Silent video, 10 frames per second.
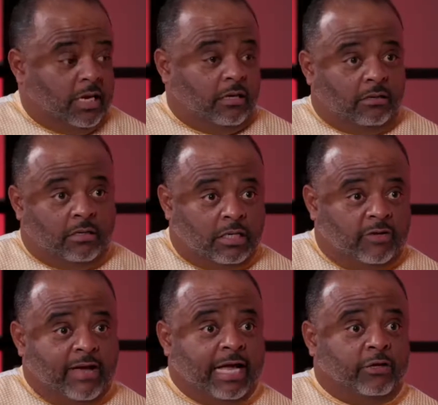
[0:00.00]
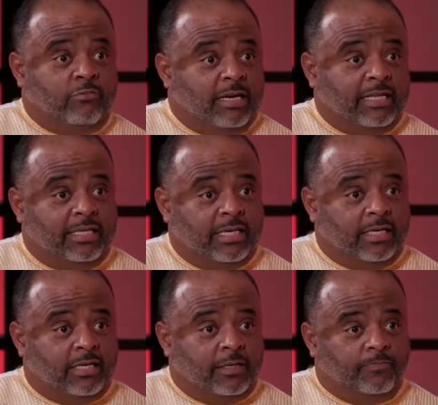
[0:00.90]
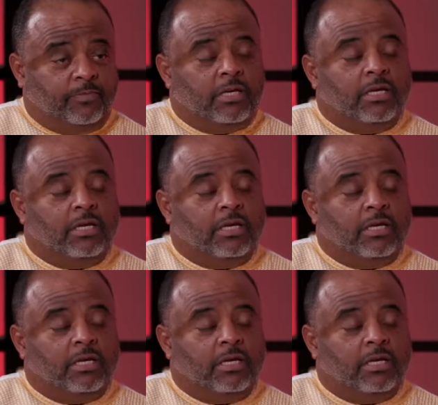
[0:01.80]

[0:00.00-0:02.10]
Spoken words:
okay, enough, I got to do my thing.